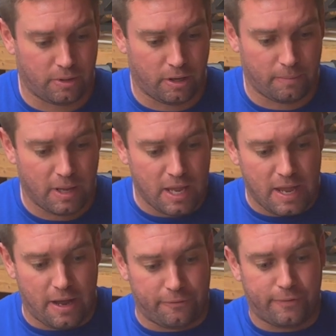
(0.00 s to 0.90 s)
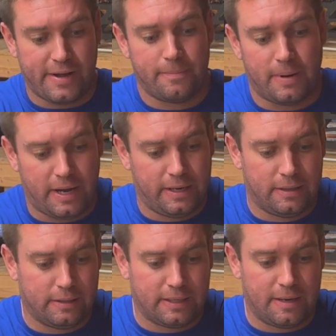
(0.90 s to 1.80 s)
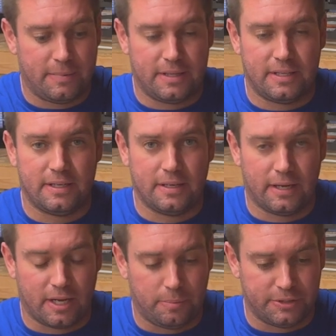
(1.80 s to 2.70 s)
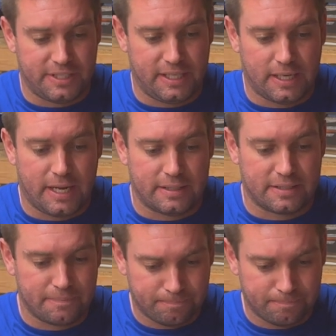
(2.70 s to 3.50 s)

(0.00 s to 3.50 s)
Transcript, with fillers: Um, a friend of mine gave me the a couple T8s,